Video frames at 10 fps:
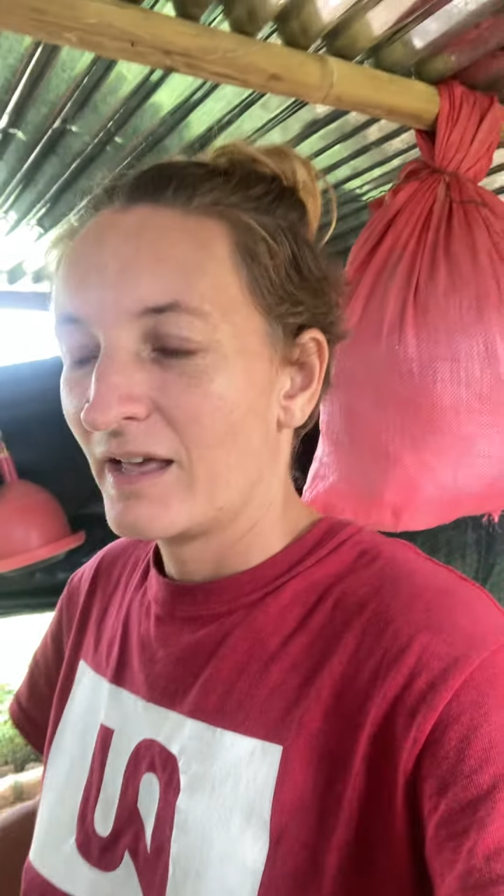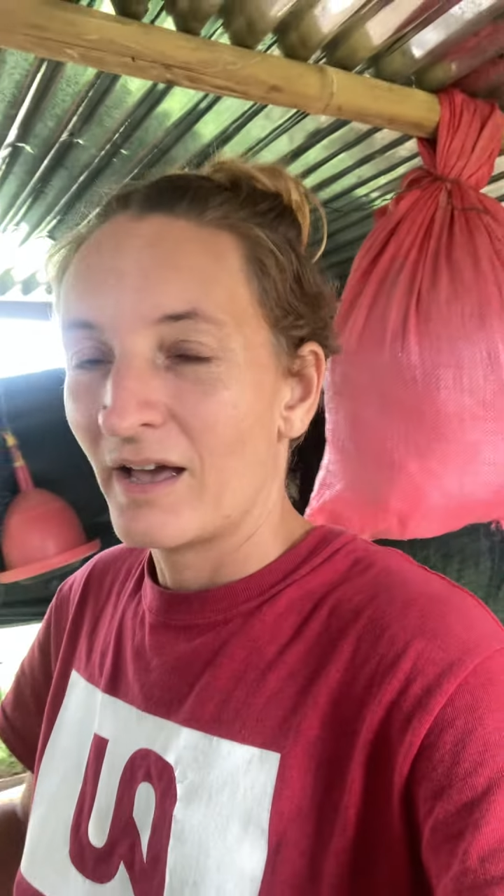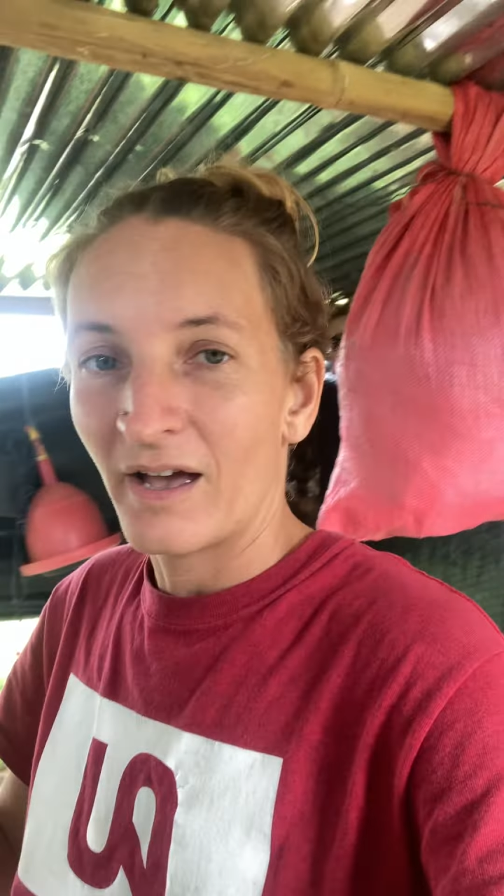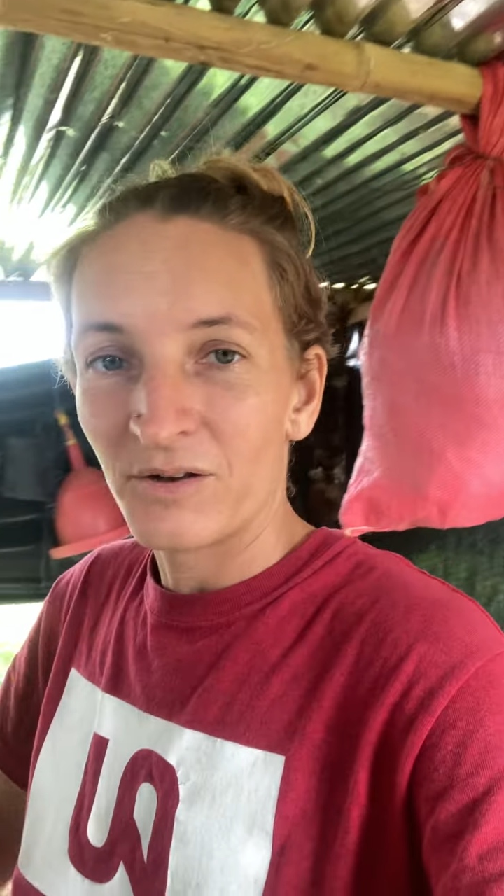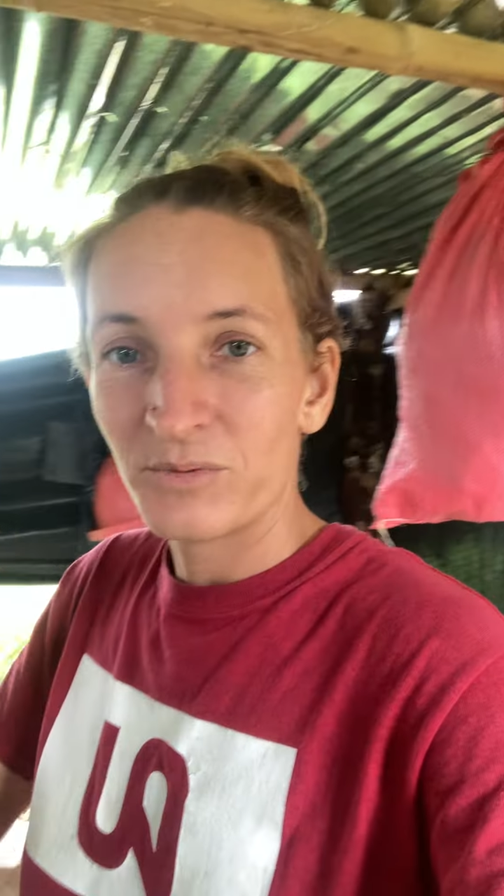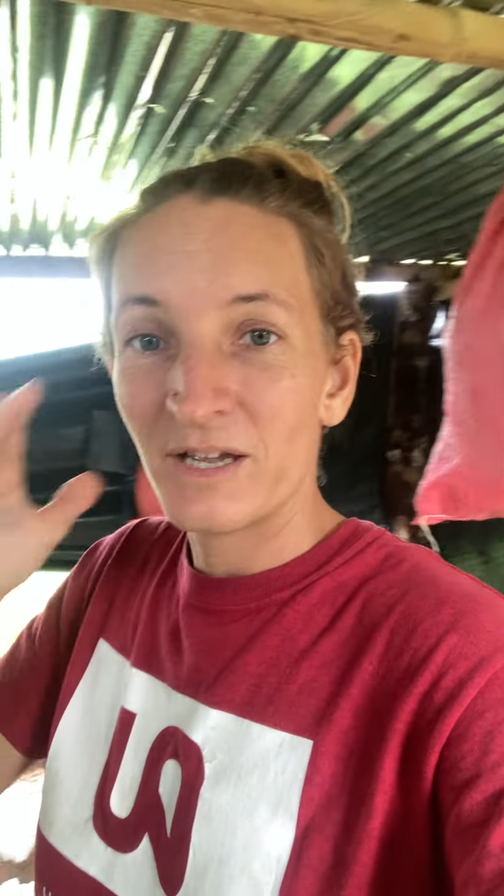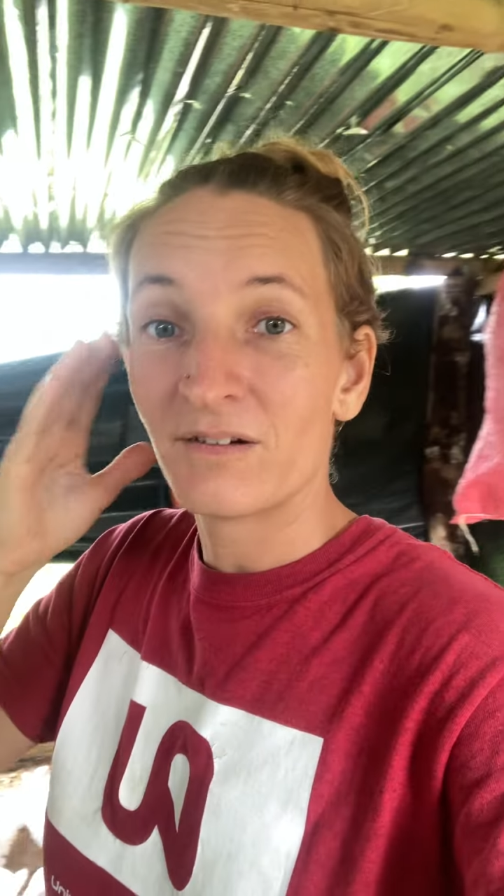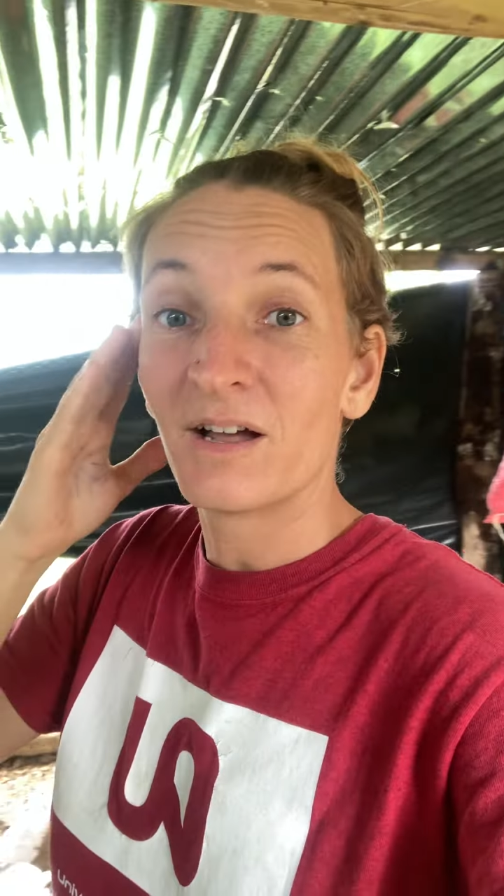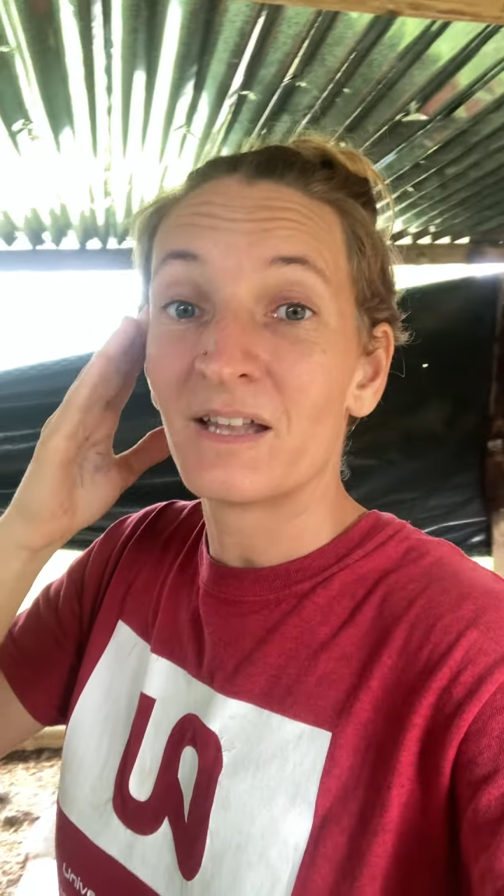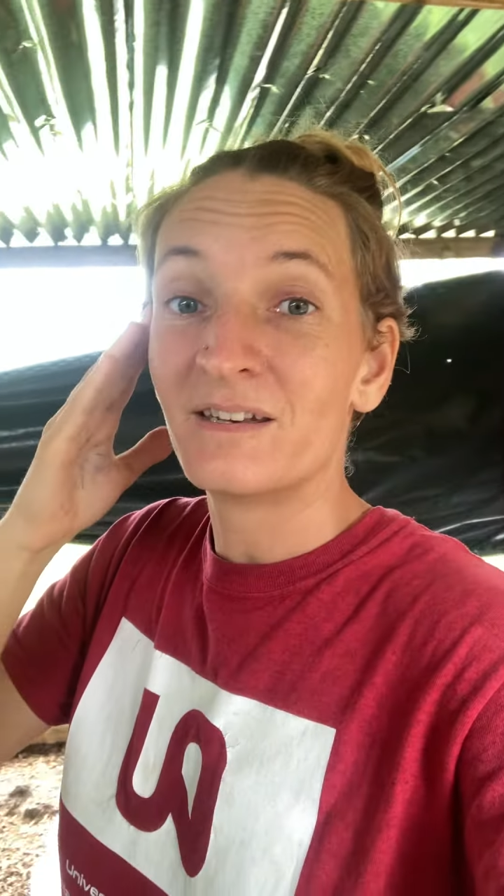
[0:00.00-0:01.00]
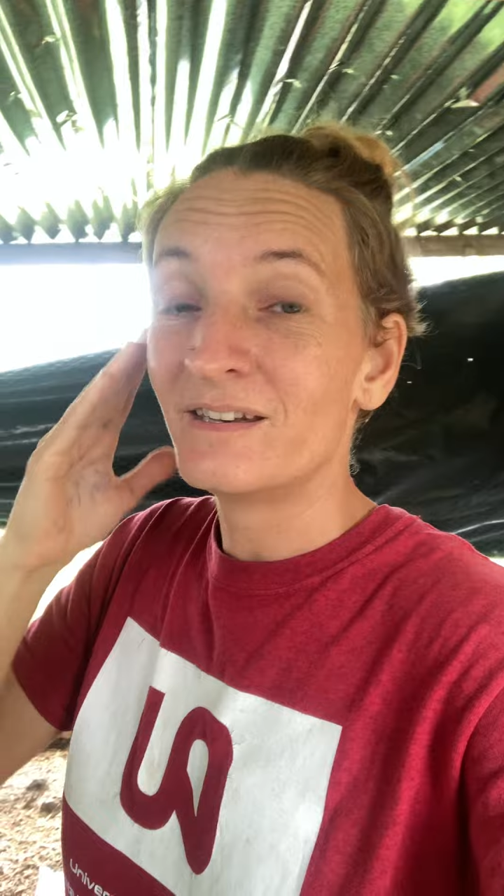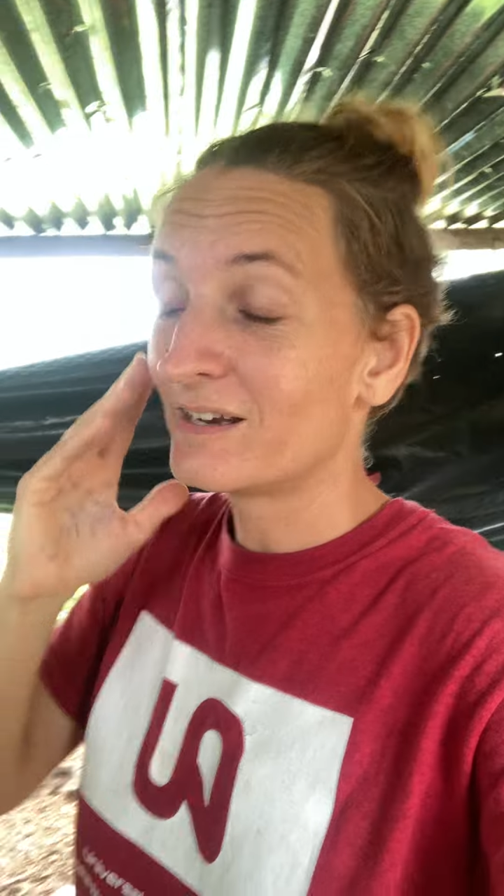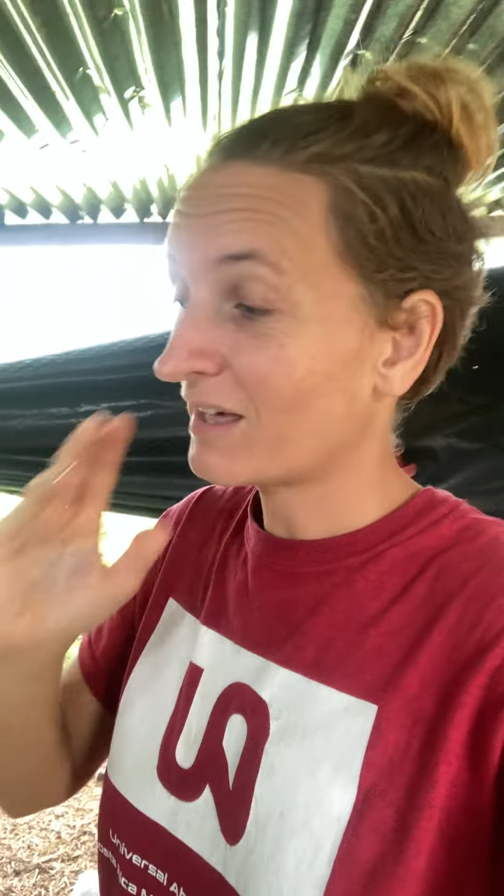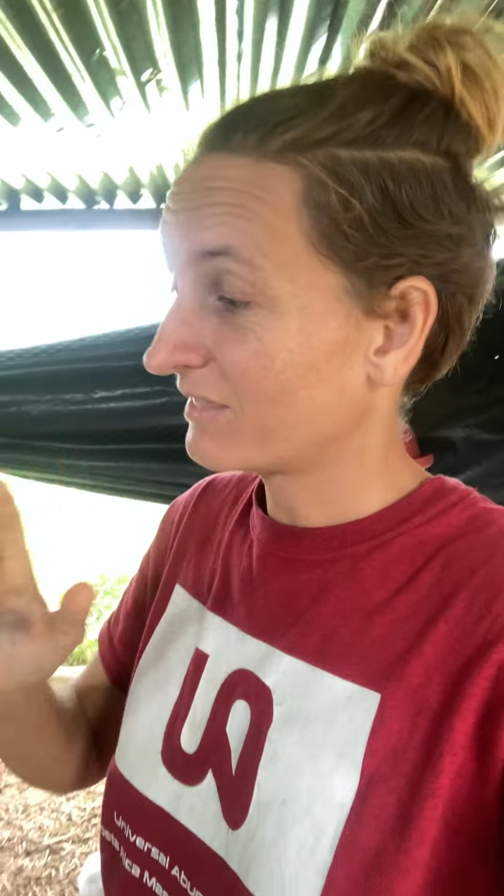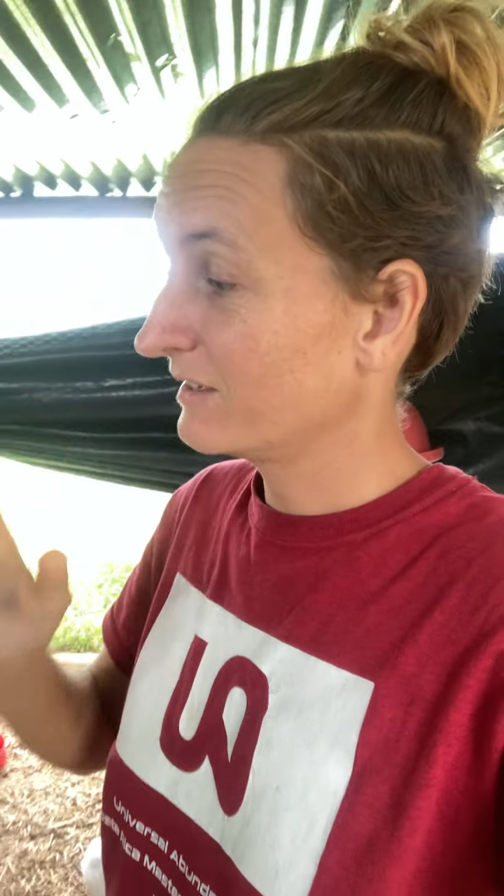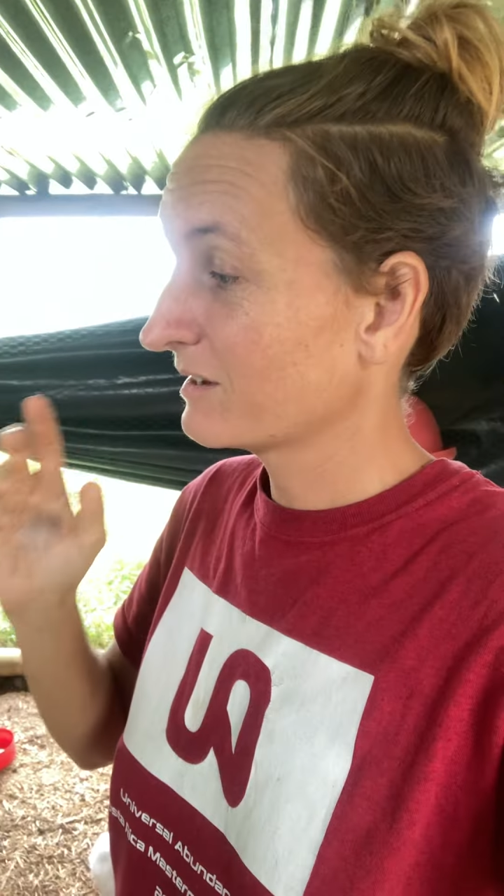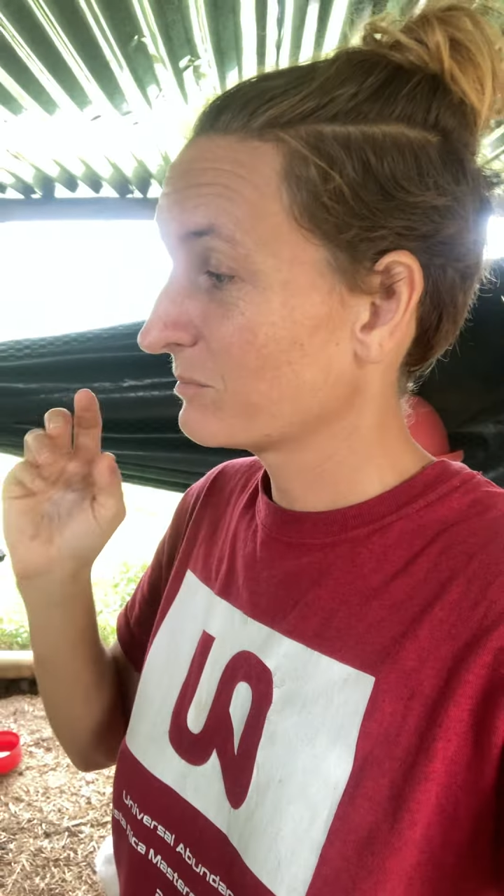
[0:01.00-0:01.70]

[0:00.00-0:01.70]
And we have had nothing